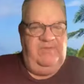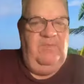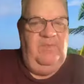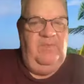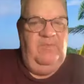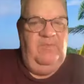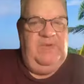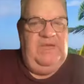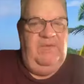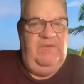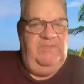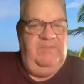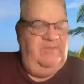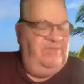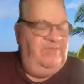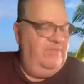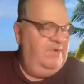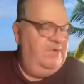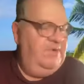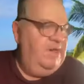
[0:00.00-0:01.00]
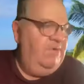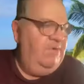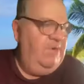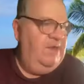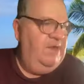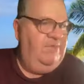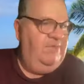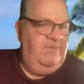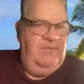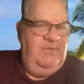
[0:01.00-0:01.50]
We'll be able to sort our
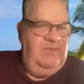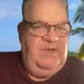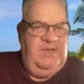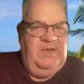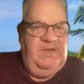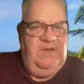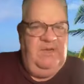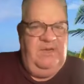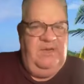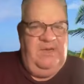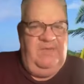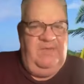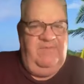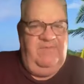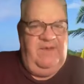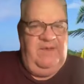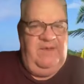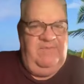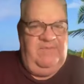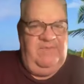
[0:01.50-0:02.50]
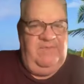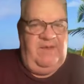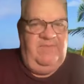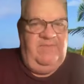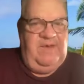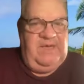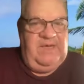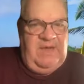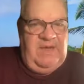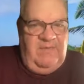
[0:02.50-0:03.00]
way through it, and even if
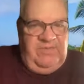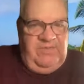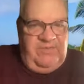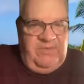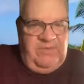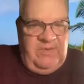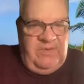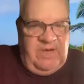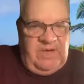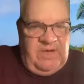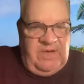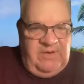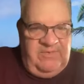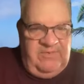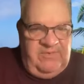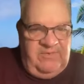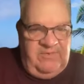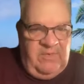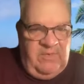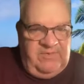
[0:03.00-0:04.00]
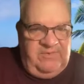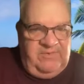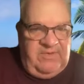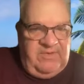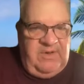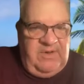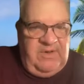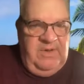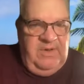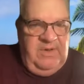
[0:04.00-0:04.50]
it comes to it, I can just watch the